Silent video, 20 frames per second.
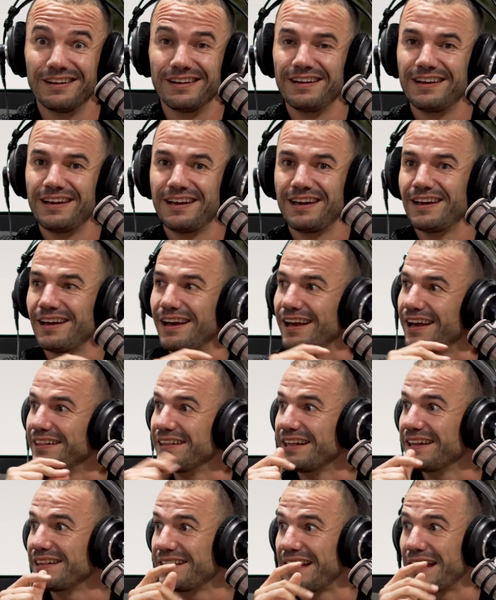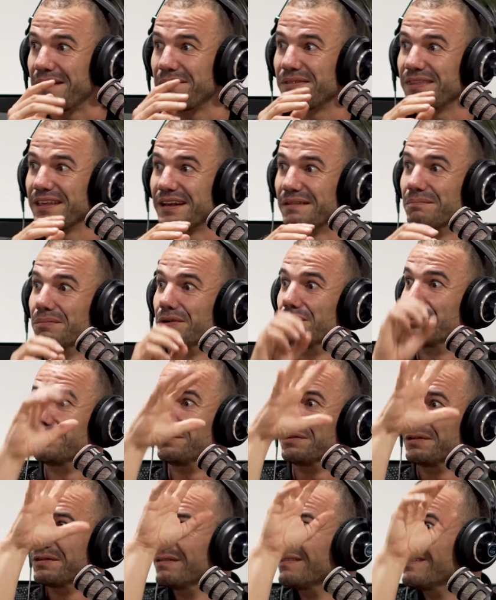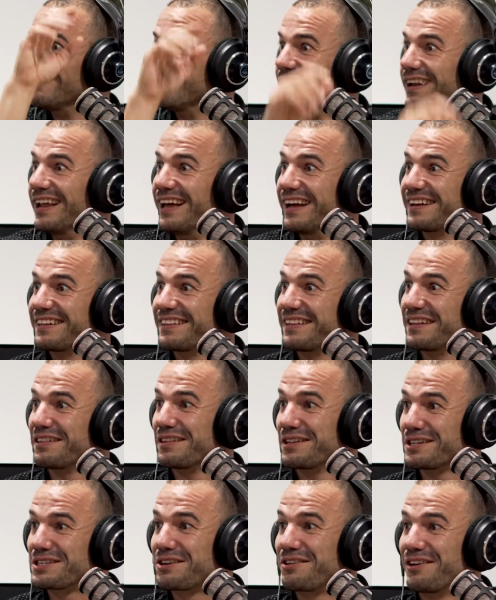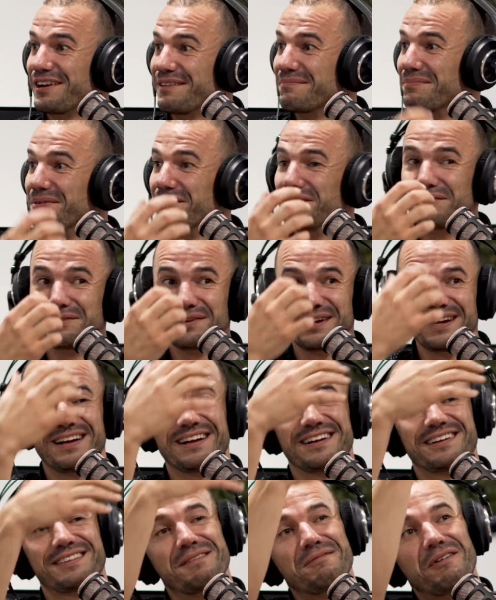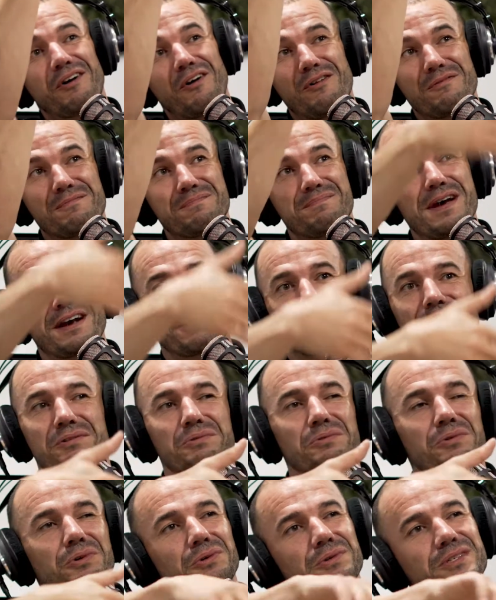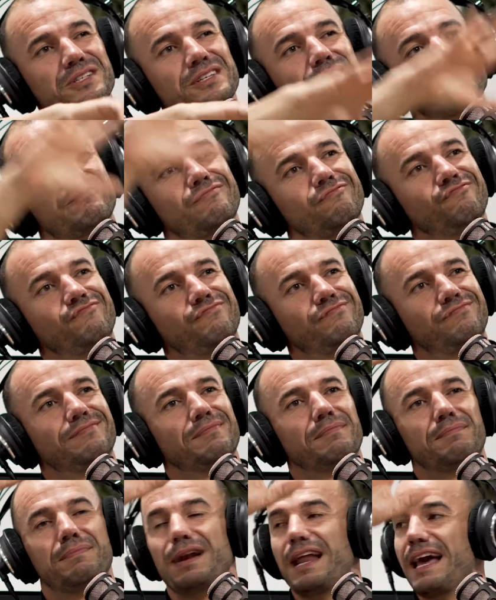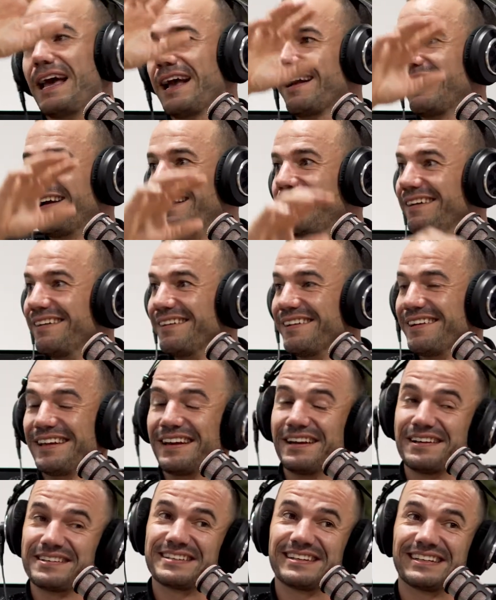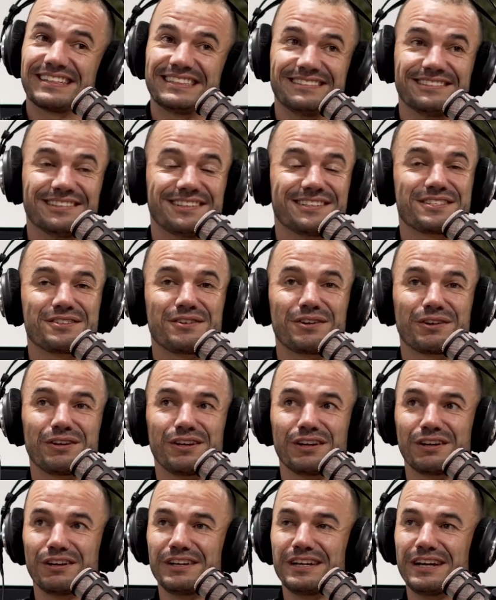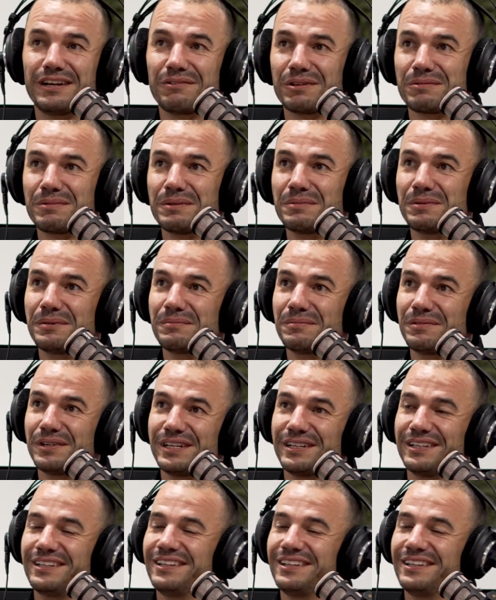yeah, and that damn thing blew like the, oh, the screen blue and like geez. the whole back of the wall was just black. and I was like, yo, it's not going to go down well.